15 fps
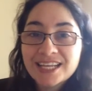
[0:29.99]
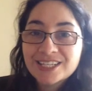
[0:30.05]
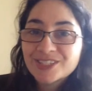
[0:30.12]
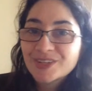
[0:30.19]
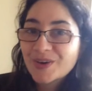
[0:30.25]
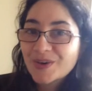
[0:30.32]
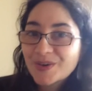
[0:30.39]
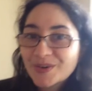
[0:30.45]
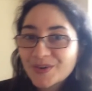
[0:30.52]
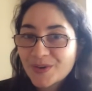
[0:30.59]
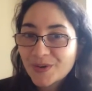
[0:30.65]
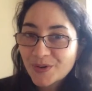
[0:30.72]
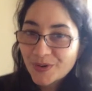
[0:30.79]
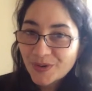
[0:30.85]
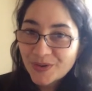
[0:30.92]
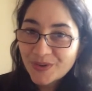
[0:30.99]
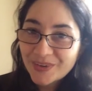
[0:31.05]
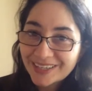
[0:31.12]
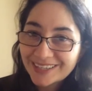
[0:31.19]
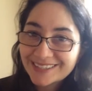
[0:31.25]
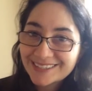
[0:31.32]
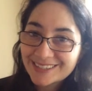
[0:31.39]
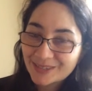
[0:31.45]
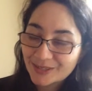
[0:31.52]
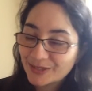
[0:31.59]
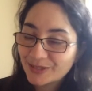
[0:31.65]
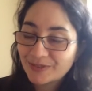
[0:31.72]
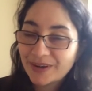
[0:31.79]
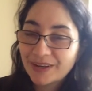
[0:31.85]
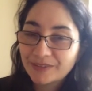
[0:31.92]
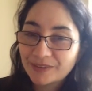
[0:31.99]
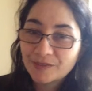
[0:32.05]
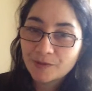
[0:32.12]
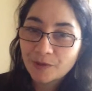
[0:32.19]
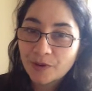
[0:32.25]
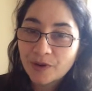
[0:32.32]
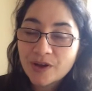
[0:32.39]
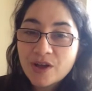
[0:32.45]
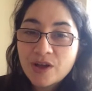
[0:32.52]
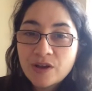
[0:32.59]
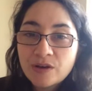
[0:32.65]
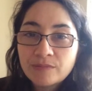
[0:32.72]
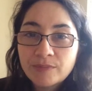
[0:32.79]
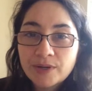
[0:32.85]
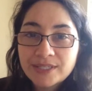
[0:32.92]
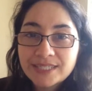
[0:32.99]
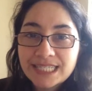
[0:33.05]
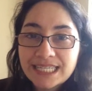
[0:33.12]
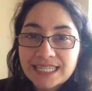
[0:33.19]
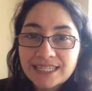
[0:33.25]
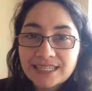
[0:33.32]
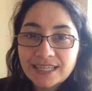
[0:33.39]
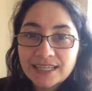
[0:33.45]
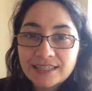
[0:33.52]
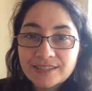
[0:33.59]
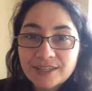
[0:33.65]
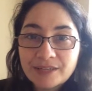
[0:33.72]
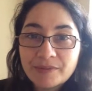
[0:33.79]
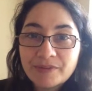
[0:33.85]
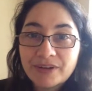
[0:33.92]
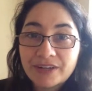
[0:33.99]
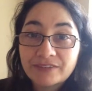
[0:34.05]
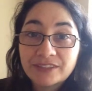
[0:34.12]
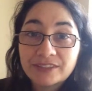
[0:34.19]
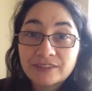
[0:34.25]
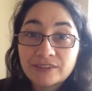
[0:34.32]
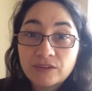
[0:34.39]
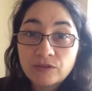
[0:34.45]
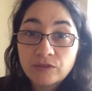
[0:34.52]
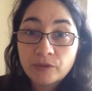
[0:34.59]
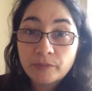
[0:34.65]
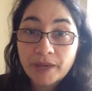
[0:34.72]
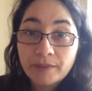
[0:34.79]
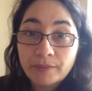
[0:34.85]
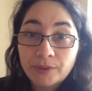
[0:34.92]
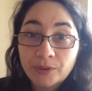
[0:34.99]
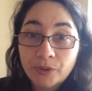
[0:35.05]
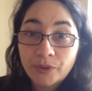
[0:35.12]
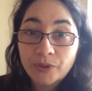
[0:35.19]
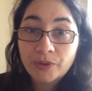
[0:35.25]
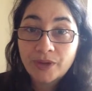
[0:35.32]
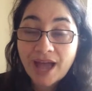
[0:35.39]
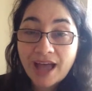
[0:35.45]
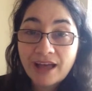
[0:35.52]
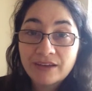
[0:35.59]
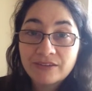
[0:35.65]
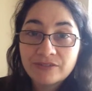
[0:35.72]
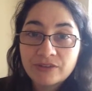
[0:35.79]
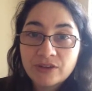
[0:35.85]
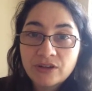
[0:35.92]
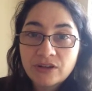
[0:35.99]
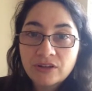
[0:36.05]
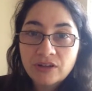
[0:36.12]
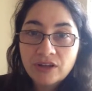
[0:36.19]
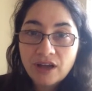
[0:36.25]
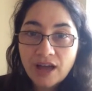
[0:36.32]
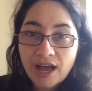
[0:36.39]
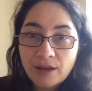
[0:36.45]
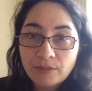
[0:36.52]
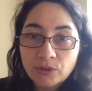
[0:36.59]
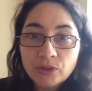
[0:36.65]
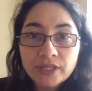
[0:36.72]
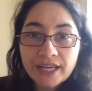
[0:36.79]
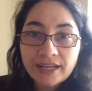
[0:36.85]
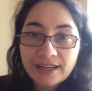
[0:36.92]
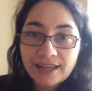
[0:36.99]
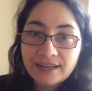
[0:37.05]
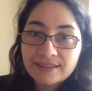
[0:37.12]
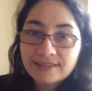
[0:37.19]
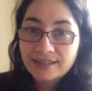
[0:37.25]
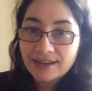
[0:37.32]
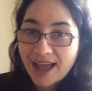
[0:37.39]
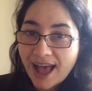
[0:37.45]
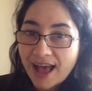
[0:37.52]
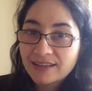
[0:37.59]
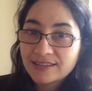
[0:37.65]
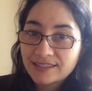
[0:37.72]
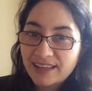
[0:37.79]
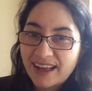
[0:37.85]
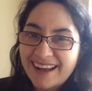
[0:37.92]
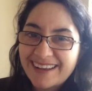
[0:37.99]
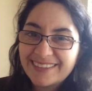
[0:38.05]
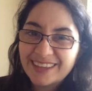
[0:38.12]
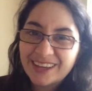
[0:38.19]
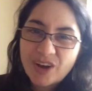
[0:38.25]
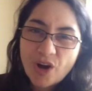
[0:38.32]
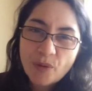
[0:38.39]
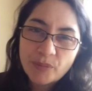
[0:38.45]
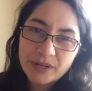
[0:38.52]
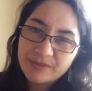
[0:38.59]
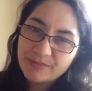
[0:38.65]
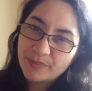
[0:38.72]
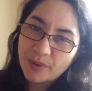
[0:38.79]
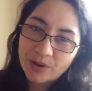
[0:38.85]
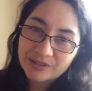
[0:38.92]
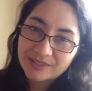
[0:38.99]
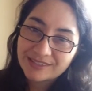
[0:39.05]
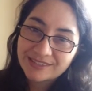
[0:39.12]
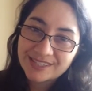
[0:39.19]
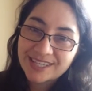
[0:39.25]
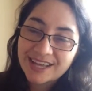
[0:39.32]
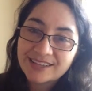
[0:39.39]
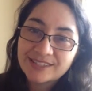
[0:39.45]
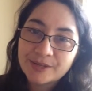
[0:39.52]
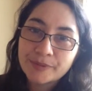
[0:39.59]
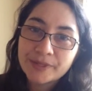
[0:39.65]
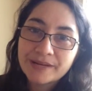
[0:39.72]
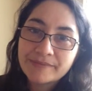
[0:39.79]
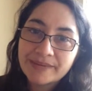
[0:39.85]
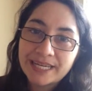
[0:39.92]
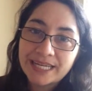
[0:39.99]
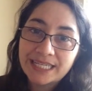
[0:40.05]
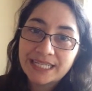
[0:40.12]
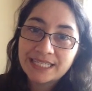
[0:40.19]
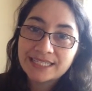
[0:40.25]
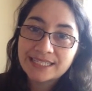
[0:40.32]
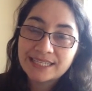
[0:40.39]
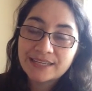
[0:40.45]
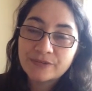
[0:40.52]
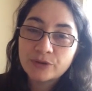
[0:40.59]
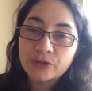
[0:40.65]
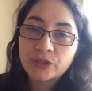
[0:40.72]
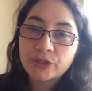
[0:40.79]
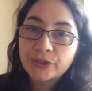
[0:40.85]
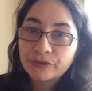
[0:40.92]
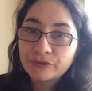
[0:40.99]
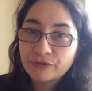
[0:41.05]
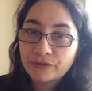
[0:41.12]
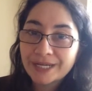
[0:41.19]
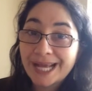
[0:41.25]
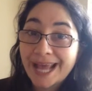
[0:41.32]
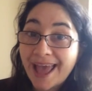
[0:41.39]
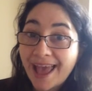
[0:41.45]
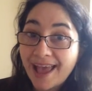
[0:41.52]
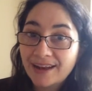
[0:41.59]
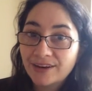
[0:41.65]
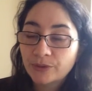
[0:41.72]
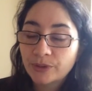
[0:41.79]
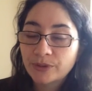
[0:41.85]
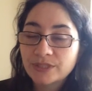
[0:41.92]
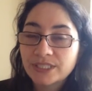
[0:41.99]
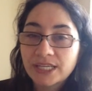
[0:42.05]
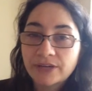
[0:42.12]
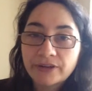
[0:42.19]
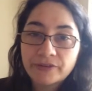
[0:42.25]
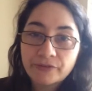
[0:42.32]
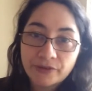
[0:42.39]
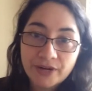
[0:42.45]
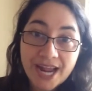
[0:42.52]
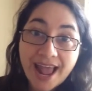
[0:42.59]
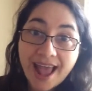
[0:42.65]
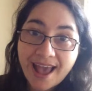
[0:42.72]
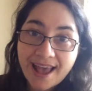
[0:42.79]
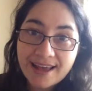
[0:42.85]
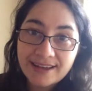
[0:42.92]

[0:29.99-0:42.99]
So who is the course relevant for? Mostly it's going to be relevant for people who have cooking needs that are outside the common boxes. And so what I mean is if you're gluten-free or you're dairy-free